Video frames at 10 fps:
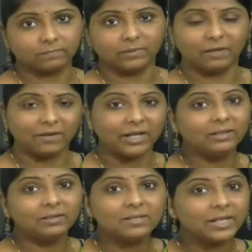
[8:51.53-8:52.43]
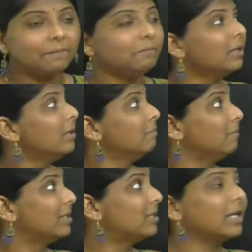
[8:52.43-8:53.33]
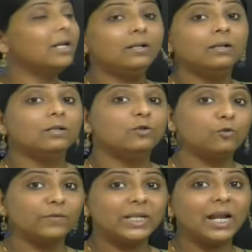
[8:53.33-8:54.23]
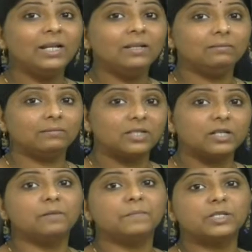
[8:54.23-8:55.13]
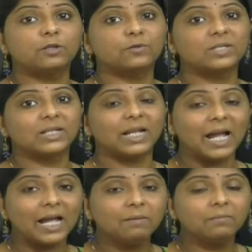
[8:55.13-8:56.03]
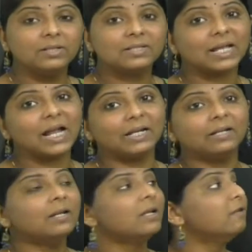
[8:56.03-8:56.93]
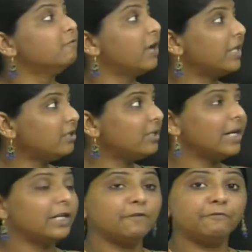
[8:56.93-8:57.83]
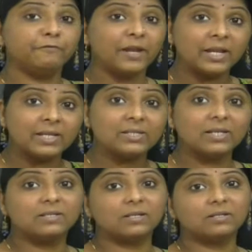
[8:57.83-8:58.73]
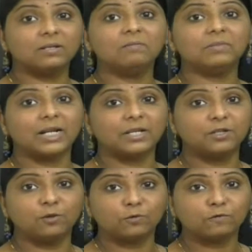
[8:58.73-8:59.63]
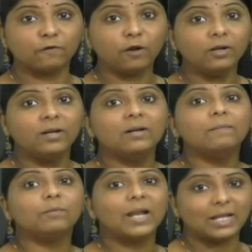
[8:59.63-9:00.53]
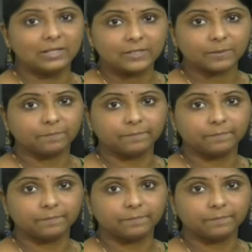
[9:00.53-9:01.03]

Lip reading: They are one and the same, but still juvenile term is used in animals and vegetative phase is the term that is used for plants.